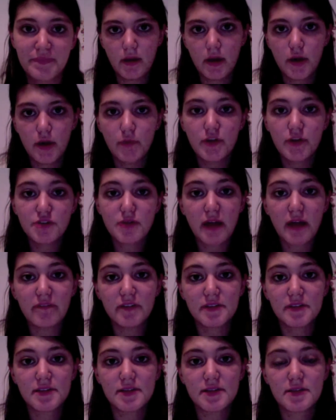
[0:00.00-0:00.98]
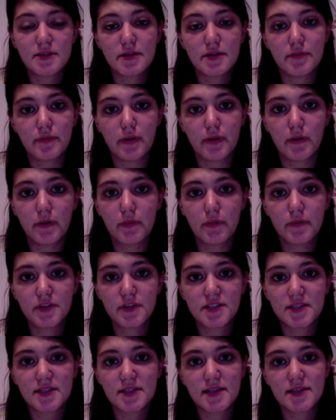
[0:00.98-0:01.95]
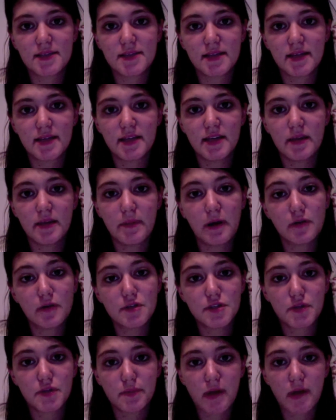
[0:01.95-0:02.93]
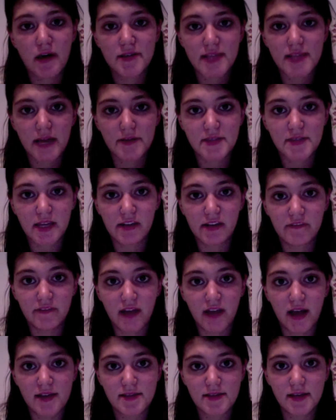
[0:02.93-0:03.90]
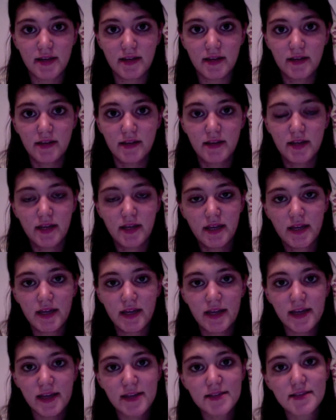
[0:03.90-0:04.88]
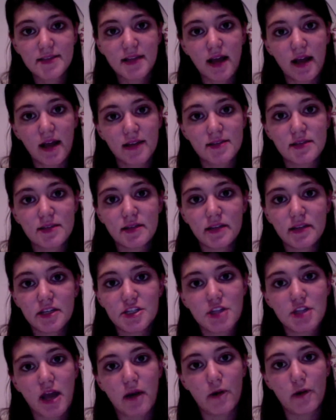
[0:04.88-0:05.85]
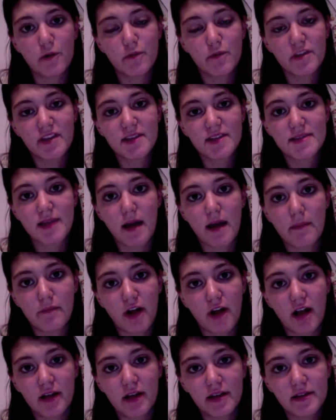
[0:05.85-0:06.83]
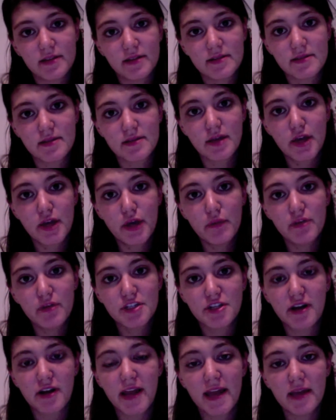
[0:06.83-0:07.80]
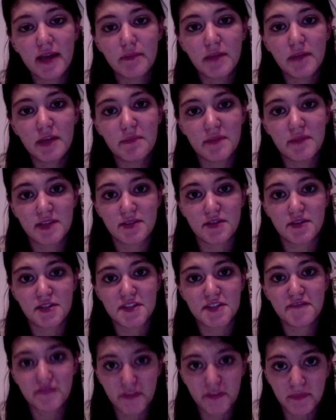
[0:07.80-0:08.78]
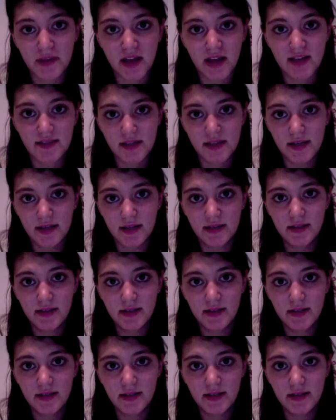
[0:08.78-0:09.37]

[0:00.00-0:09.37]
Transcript: We traveled to Sderot, which is a city about 2 miles outside of Gaza. It is constantly showered with Qassam rockets, which are handmade missiles from Gaza.